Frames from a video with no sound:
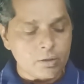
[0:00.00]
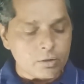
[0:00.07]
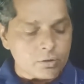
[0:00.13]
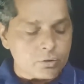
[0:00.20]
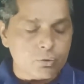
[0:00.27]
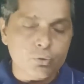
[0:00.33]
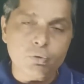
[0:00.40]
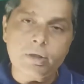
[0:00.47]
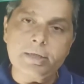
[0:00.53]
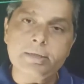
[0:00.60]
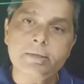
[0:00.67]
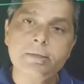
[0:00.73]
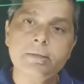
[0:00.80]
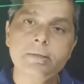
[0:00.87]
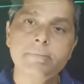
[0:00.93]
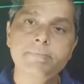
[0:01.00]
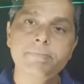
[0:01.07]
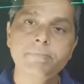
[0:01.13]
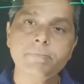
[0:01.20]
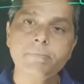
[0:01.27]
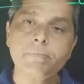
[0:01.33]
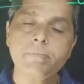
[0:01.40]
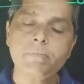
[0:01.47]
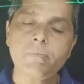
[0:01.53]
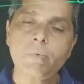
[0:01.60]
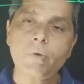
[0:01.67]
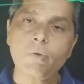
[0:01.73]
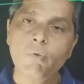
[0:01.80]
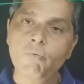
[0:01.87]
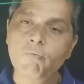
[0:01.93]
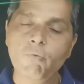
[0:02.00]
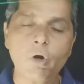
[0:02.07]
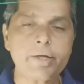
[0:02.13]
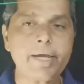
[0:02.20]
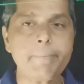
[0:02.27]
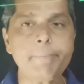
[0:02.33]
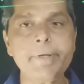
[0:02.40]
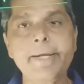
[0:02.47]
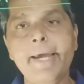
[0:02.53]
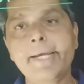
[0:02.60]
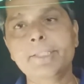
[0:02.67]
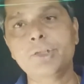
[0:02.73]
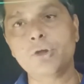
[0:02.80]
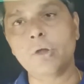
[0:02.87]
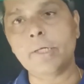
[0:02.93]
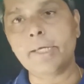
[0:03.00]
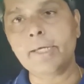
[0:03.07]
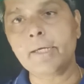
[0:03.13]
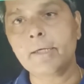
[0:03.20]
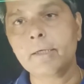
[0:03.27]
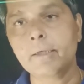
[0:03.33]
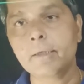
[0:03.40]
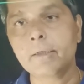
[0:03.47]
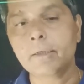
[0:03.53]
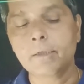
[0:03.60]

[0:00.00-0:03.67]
Students, what happened actually,